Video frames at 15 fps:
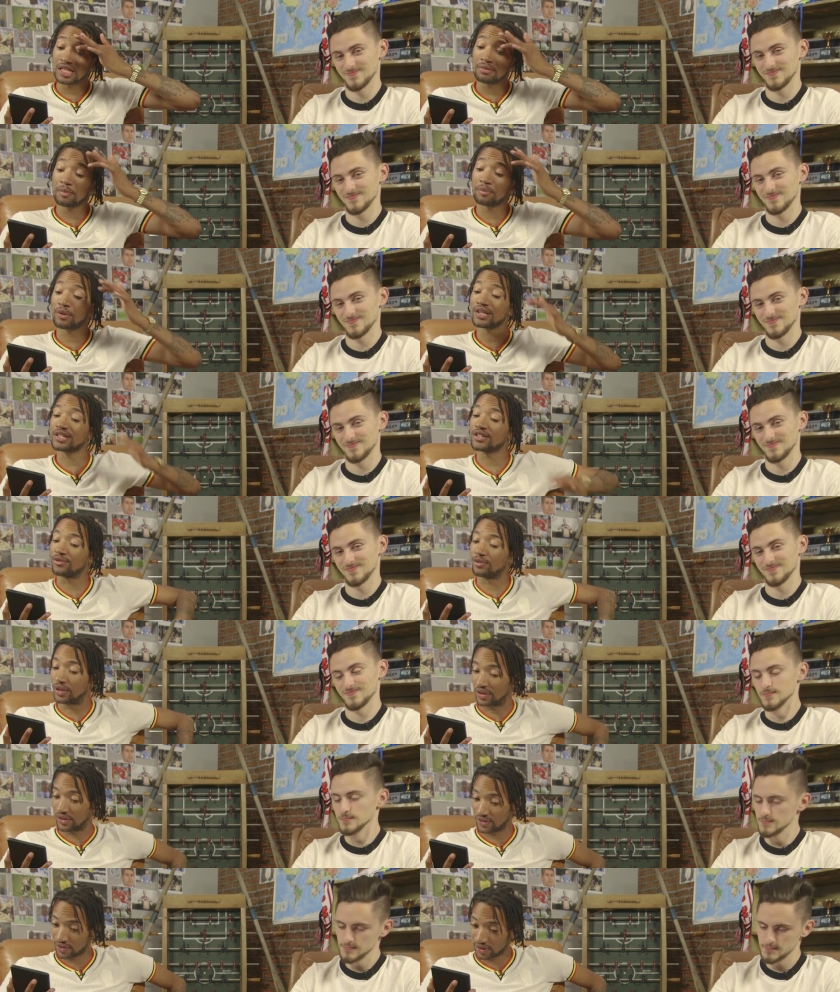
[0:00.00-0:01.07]
Speaker 1: some impressive
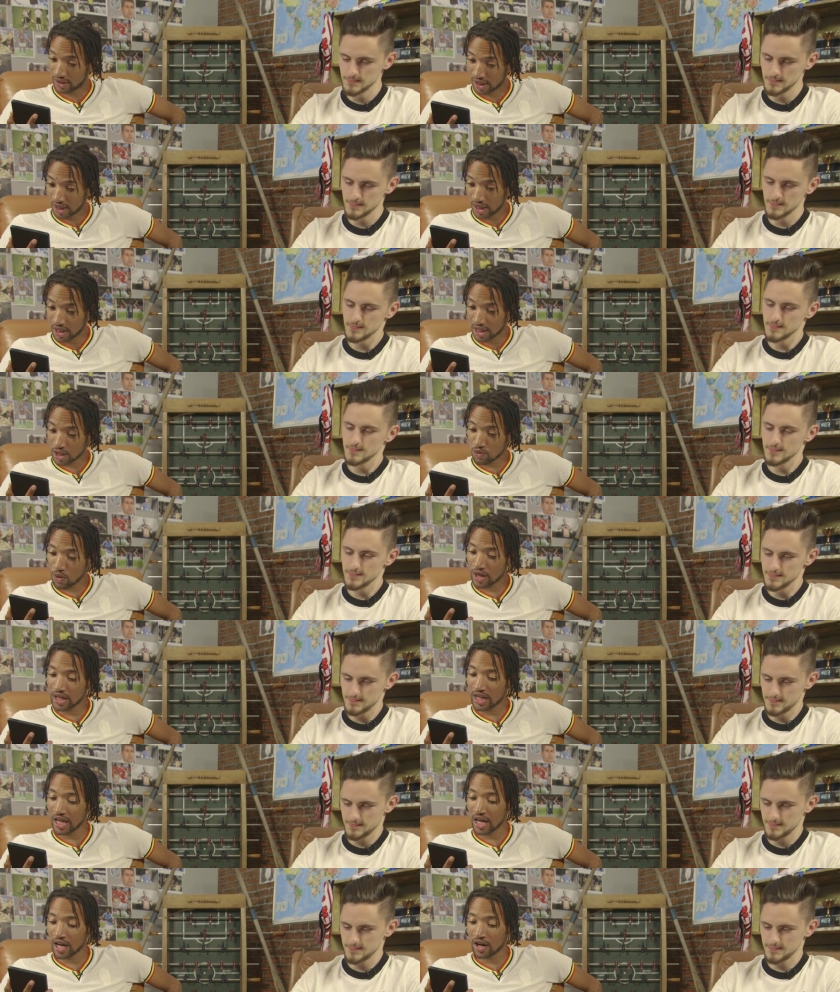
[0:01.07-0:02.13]
ones. There's
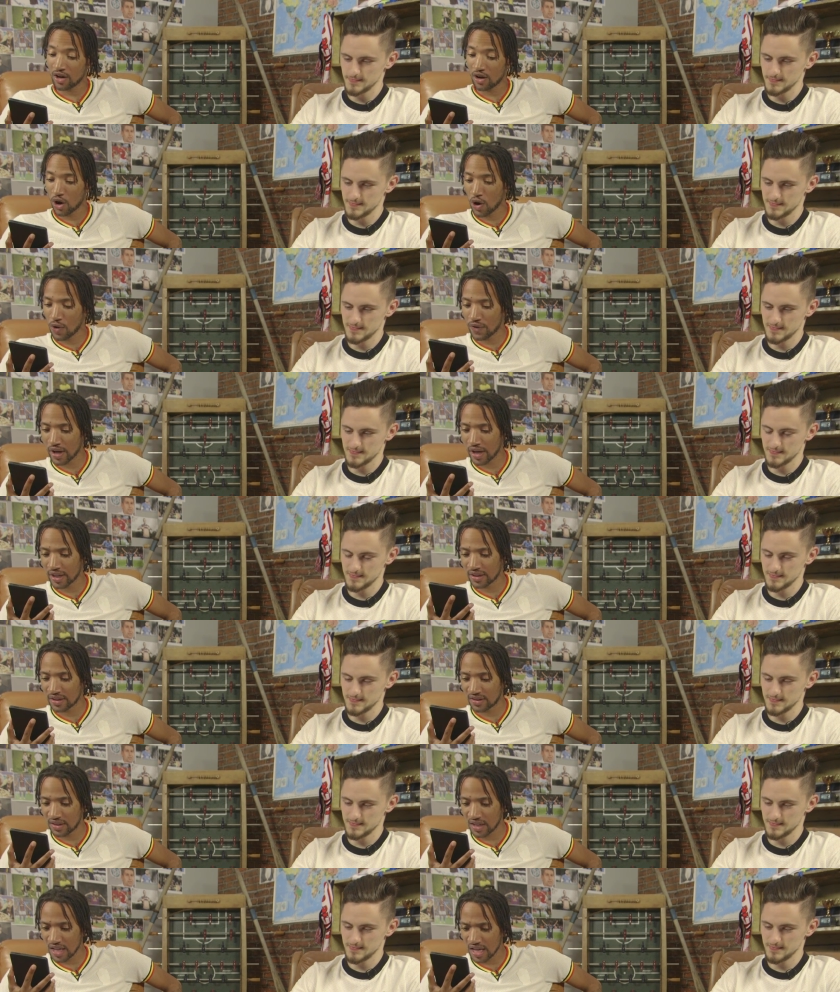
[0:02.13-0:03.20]
one here of uh,
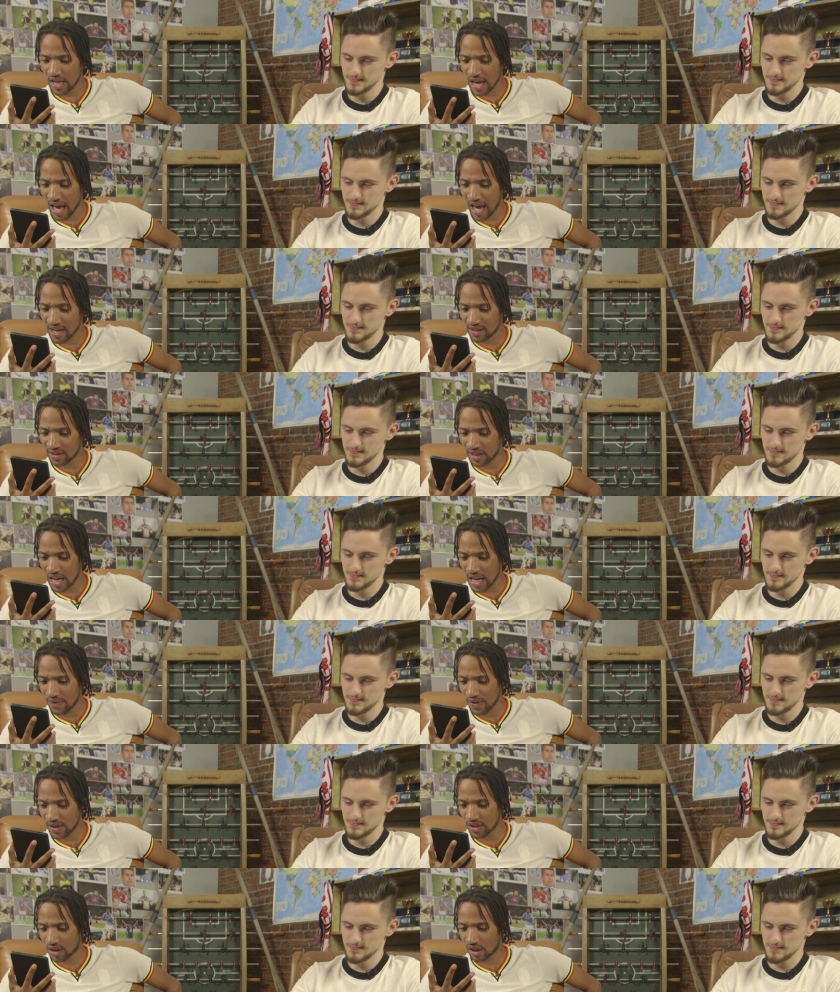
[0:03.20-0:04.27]
D and
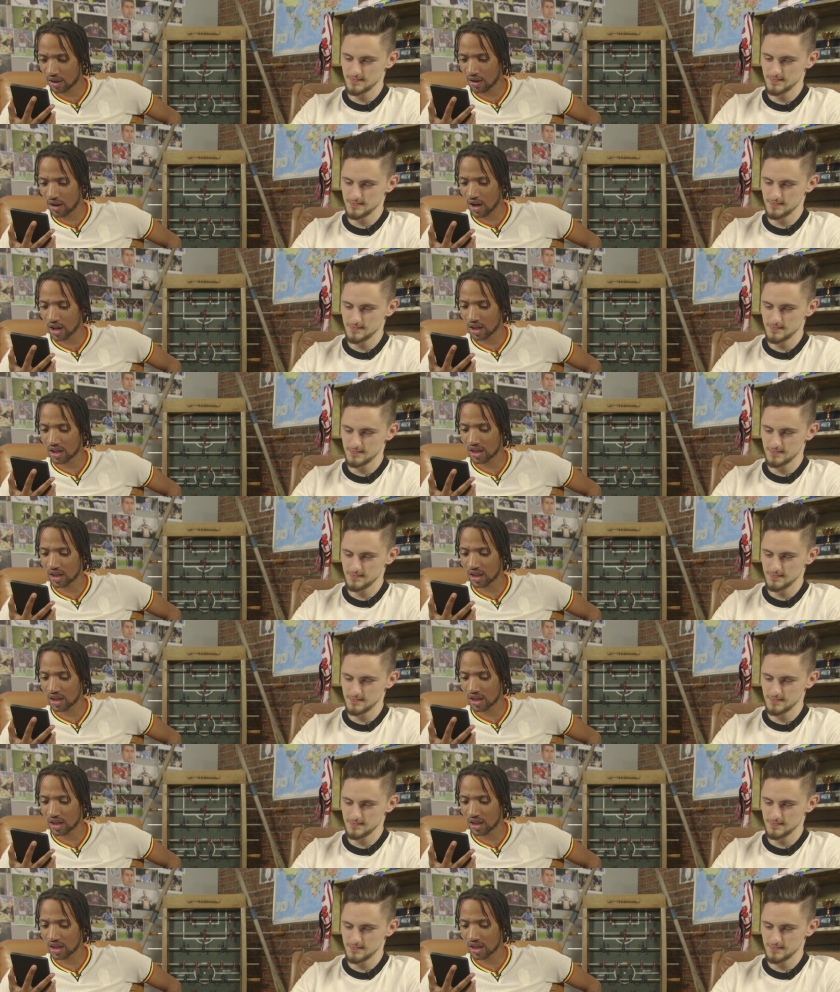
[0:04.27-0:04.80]
David Clark